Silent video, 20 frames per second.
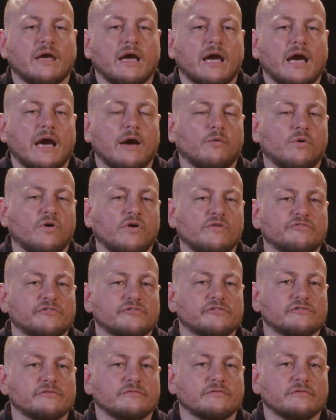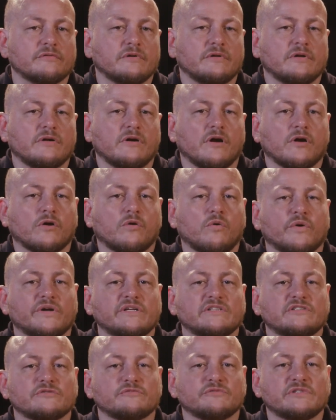However,
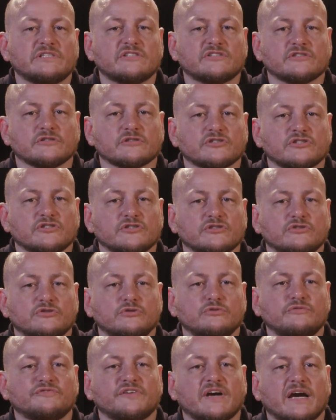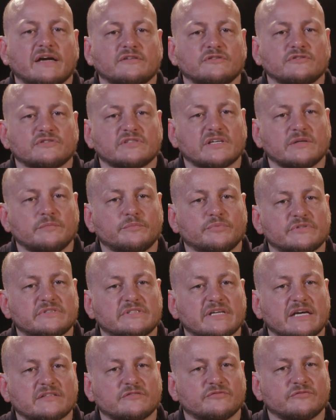according to research, 2 factors can
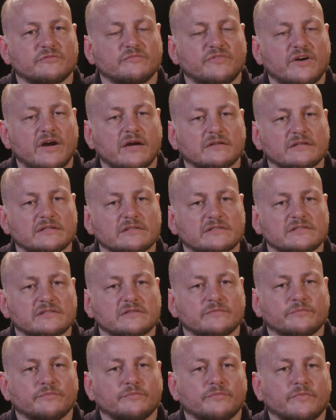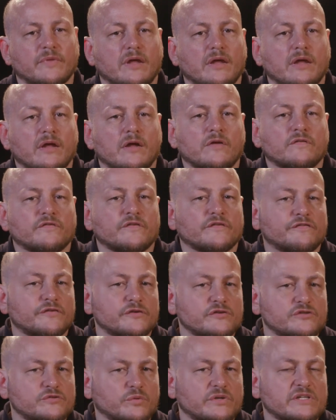protect from violence. The
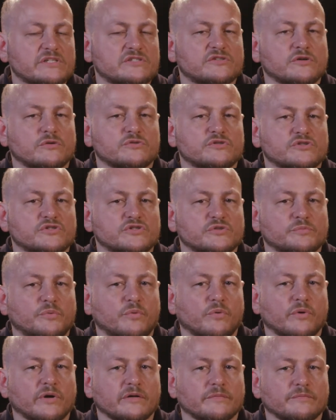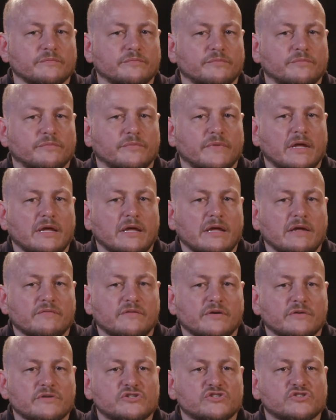first one is social support.
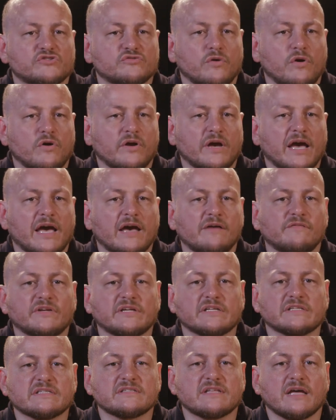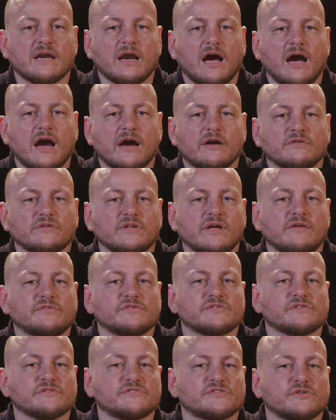There is strong evidence that higher
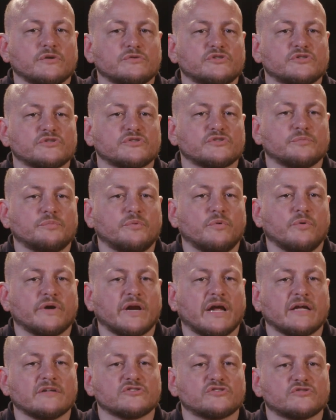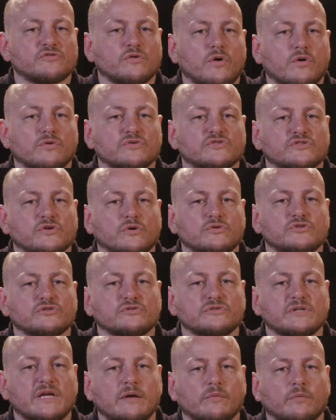levels of social support and strong
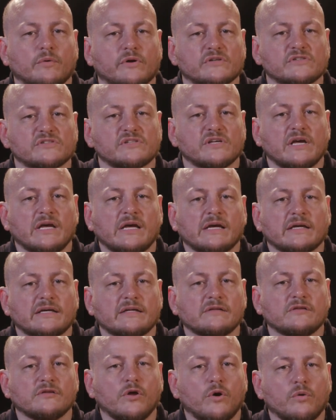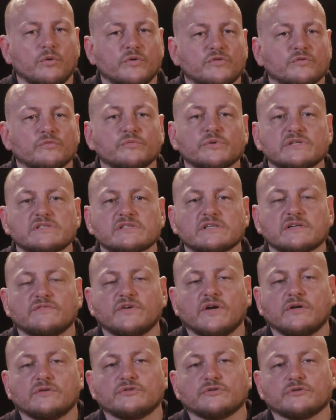social networks can lower the risk of
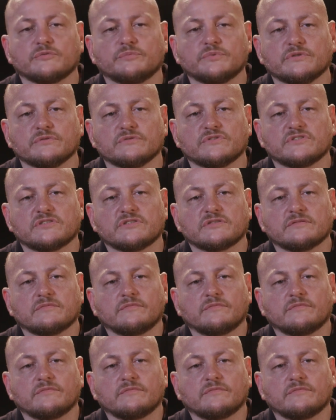elder abuse.